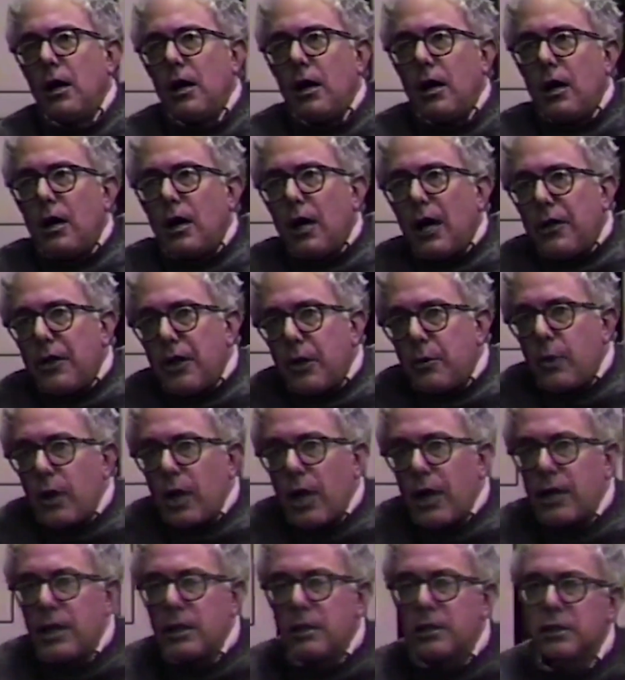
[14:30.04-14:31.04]
I think what
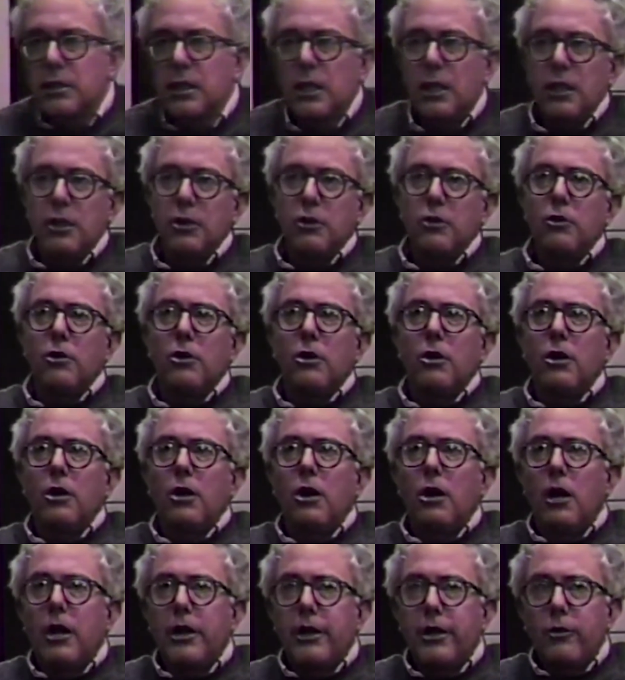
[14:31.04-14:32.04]
I can say
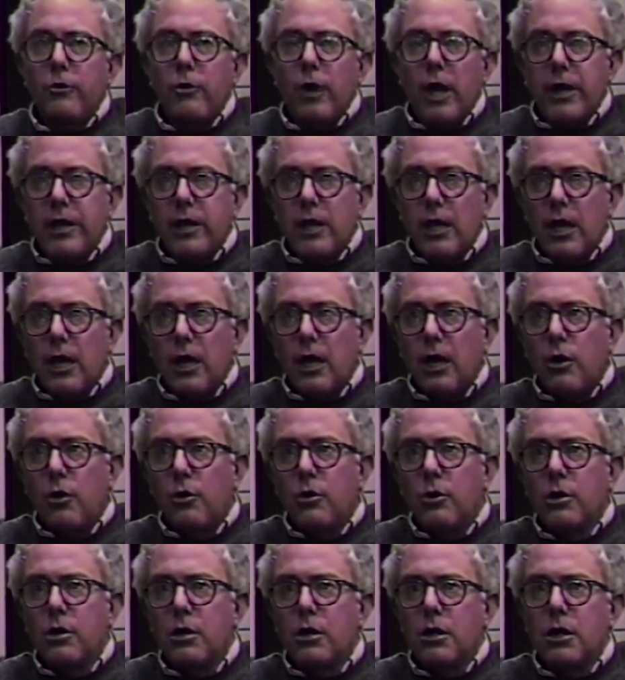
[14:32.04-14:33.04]
on it right
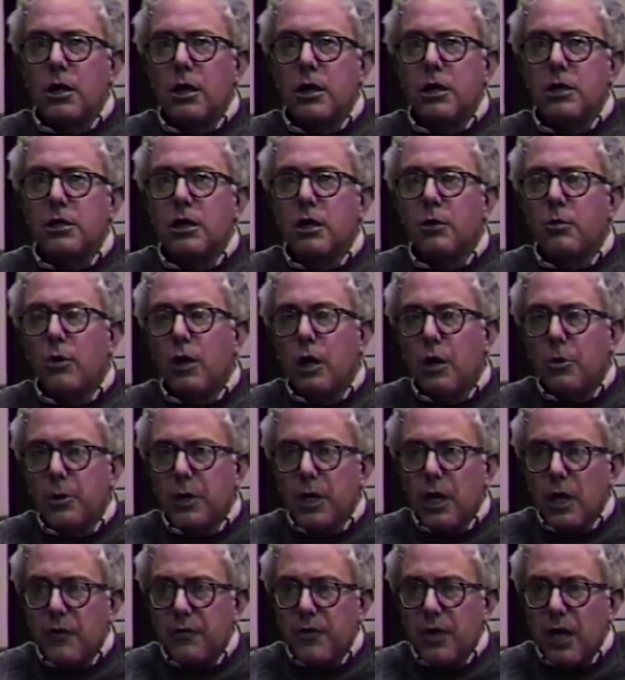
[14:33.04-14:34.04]
now is that while
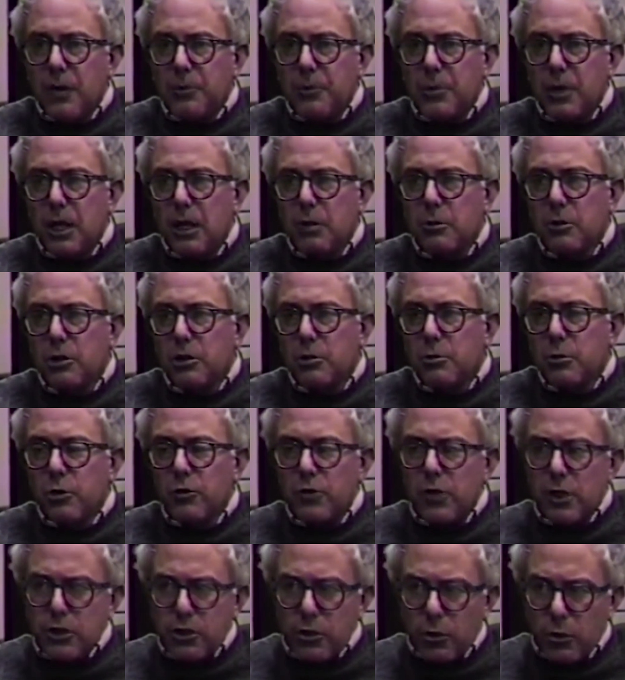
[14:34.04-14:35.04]
we have not been able to
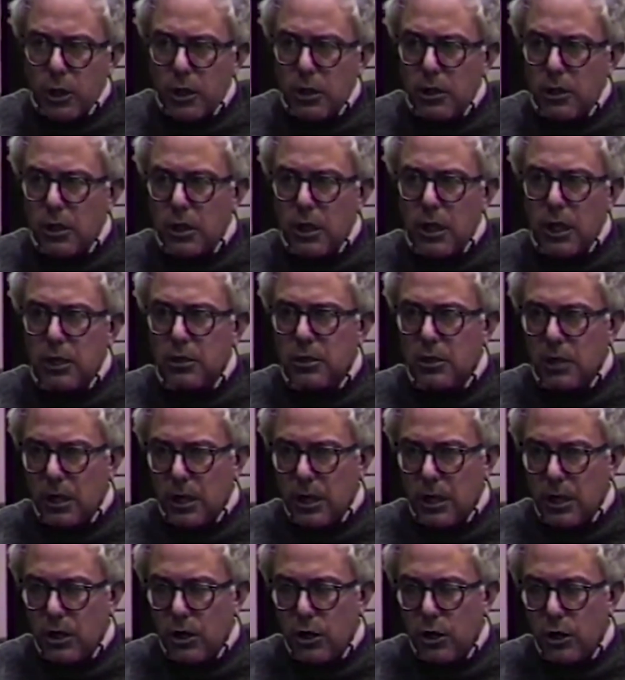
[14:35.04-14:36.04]
move as quickly as
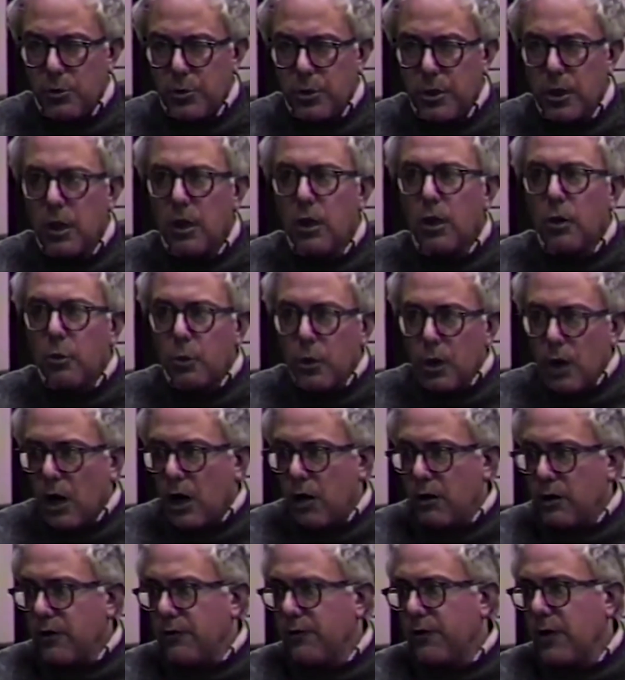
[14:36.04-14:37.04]
I had hoped, we
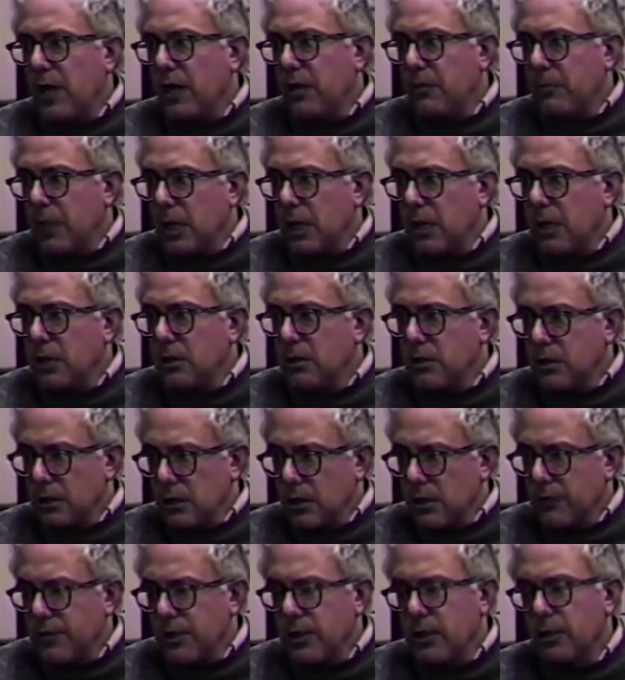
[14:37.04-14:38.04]
are in fact making
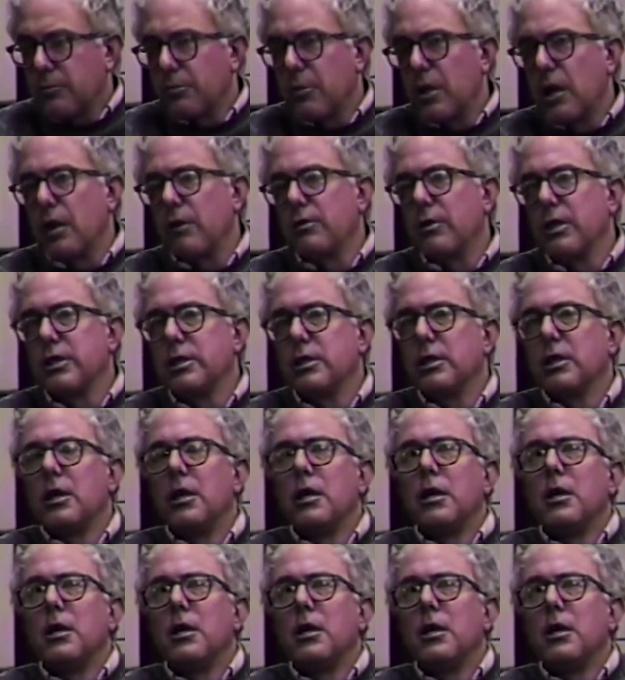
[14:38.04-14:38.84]
significant progress.